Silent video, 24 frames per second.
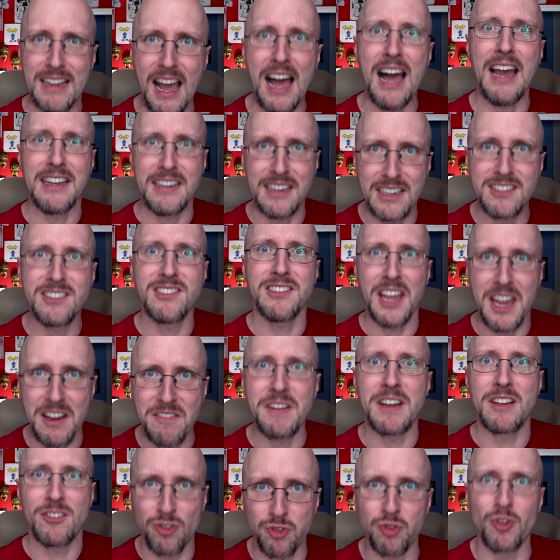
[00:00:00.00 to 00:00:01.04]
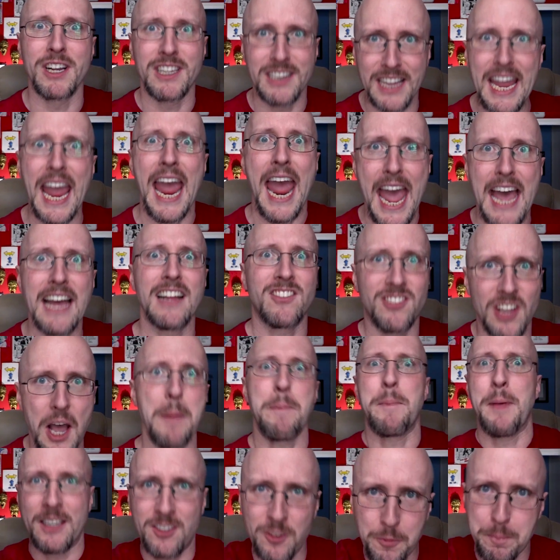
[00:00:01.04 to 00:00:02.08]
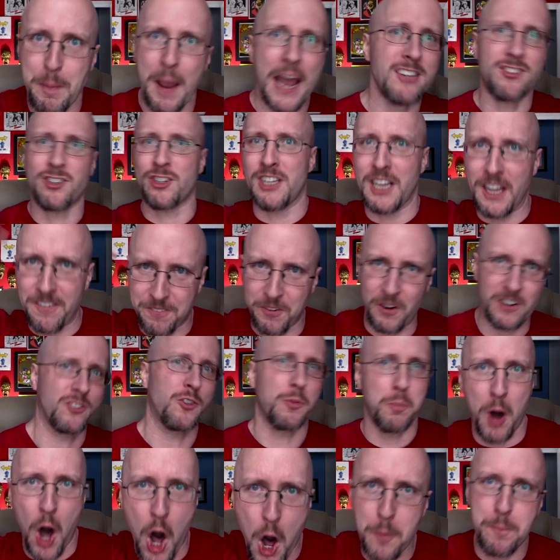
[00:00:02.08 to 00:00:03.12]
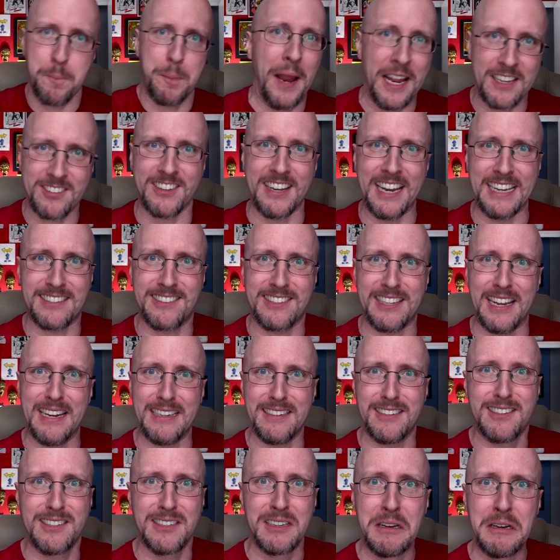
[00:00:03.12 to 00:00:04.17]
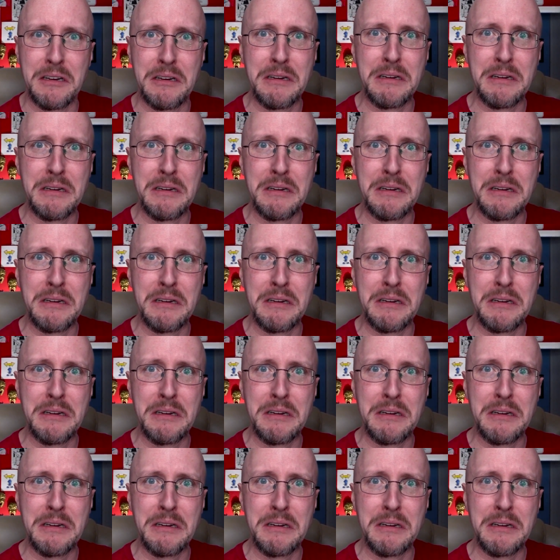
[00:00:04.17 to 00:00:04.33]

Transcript: kind of savings really adds up, especially for small businesses!